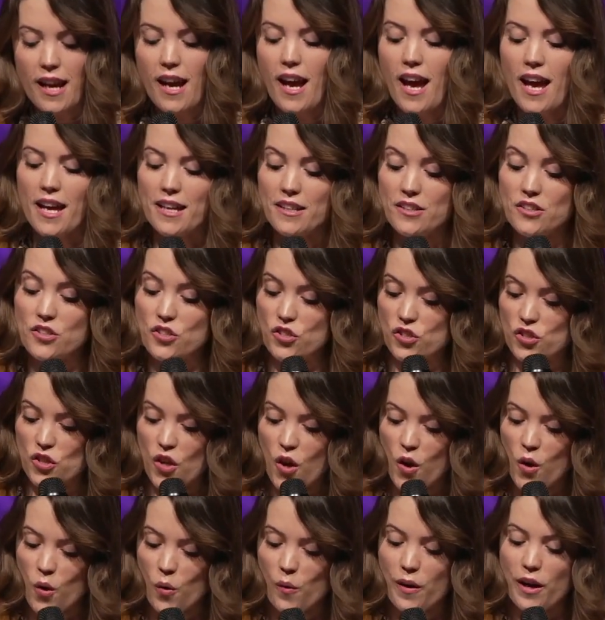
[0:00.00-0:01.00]
And
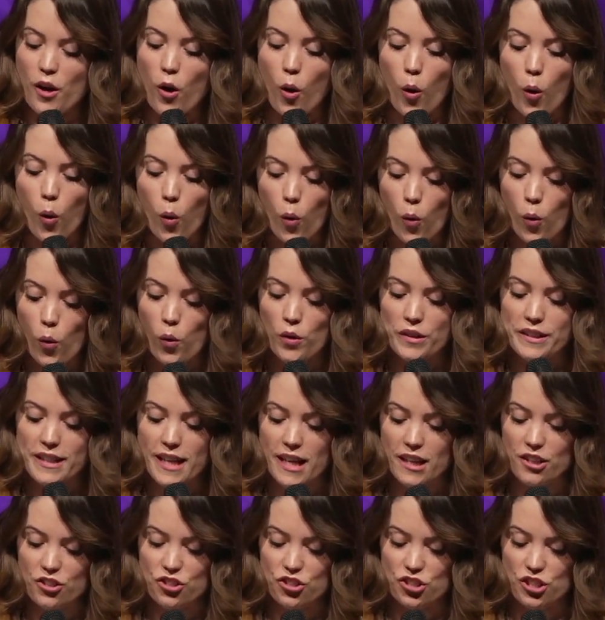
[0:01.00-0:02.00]
so a whole
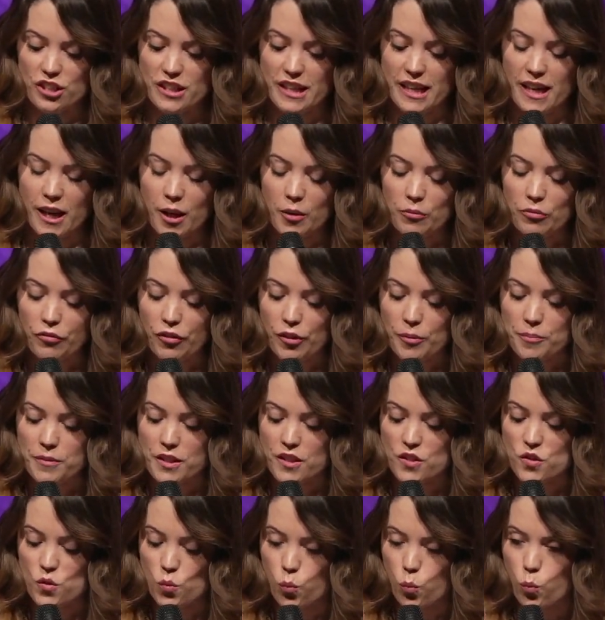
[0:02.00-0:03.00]
nation came from
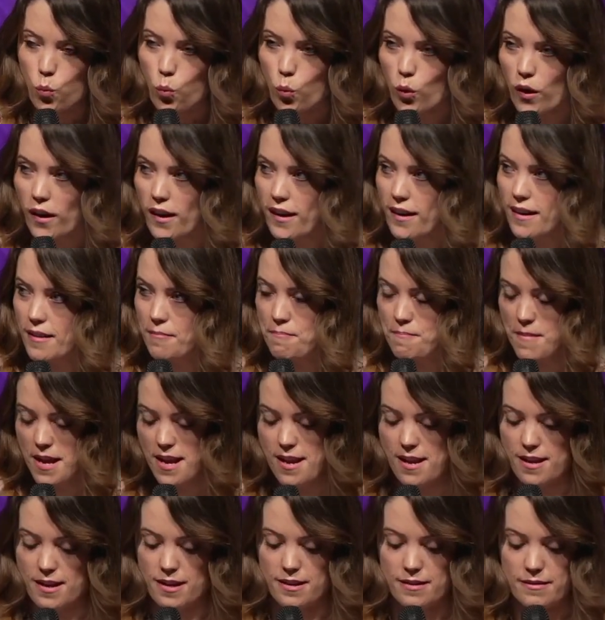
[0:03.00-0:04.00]
this one
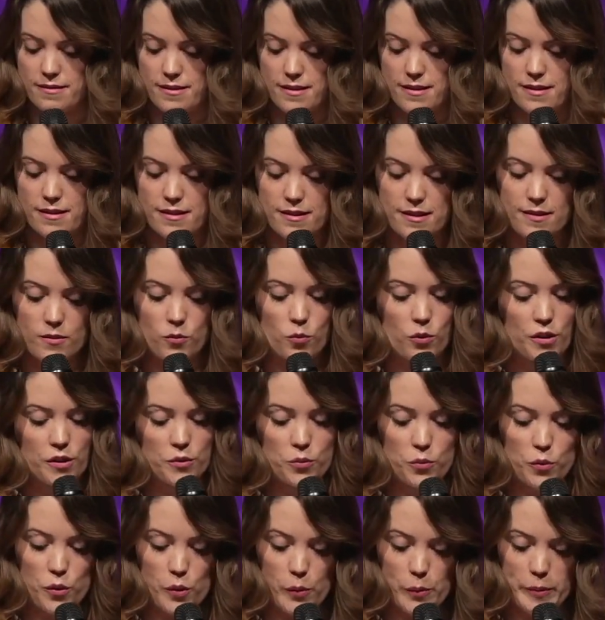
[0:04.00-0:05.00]
man, and one
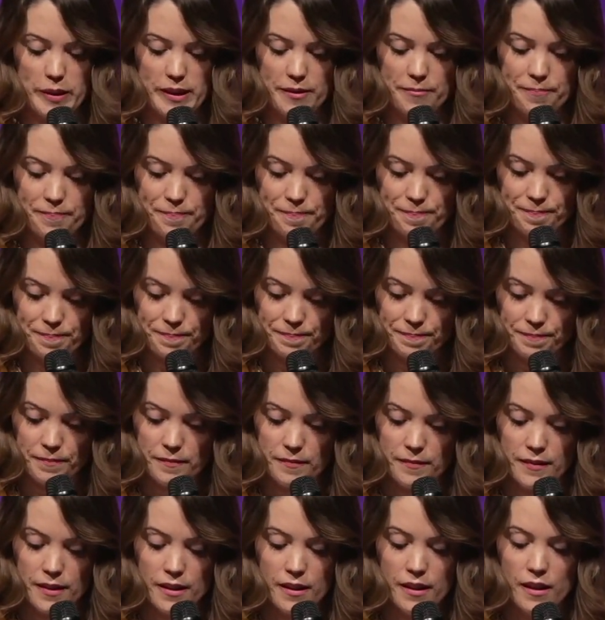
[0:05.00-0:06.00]
woman
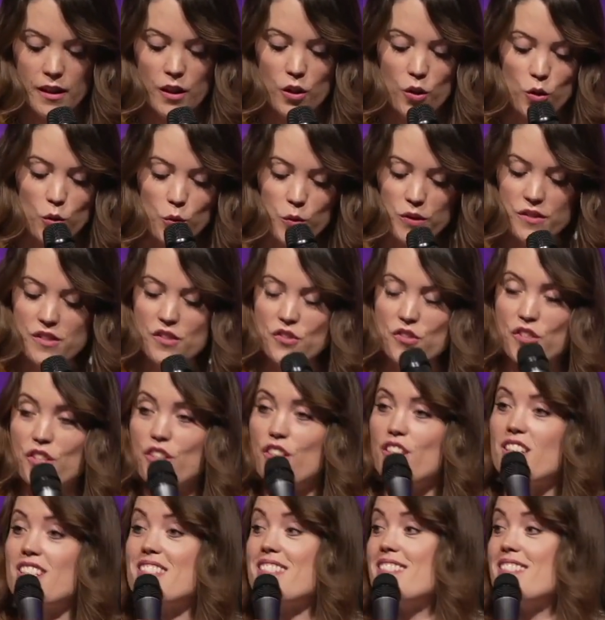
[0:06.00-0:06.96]
who was as good as